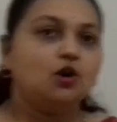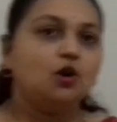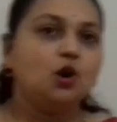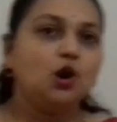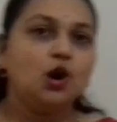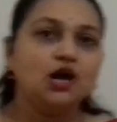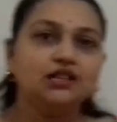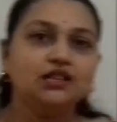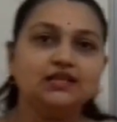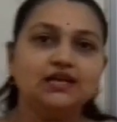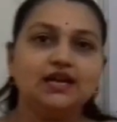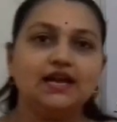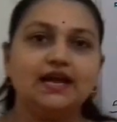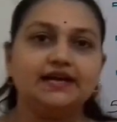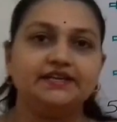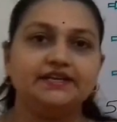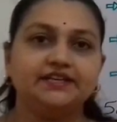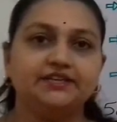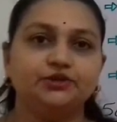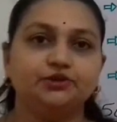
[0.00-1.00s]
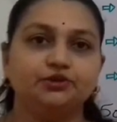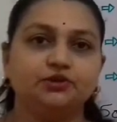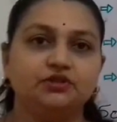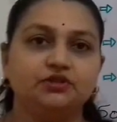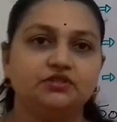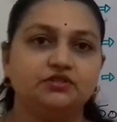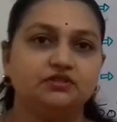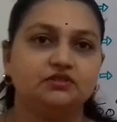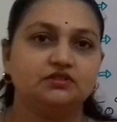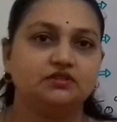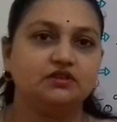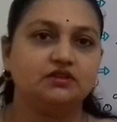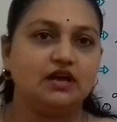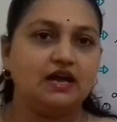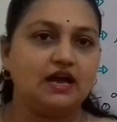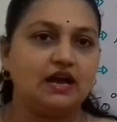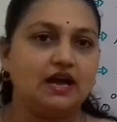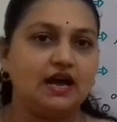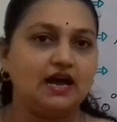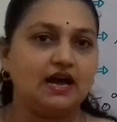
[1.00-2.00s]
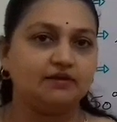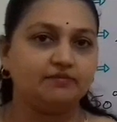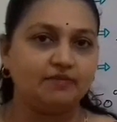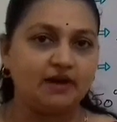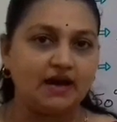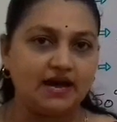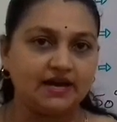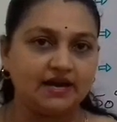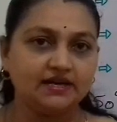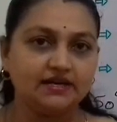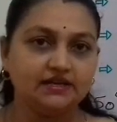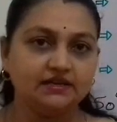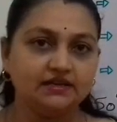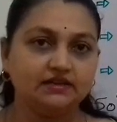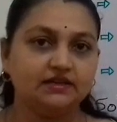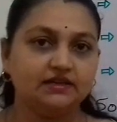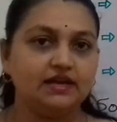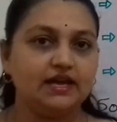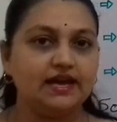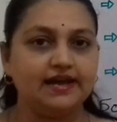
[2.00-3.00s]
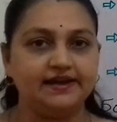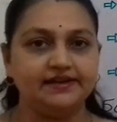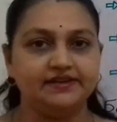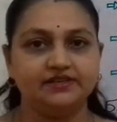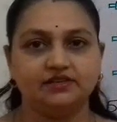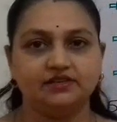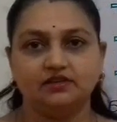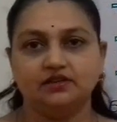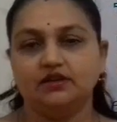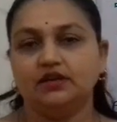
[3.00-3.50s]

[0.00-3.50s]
All the latitudes are marked at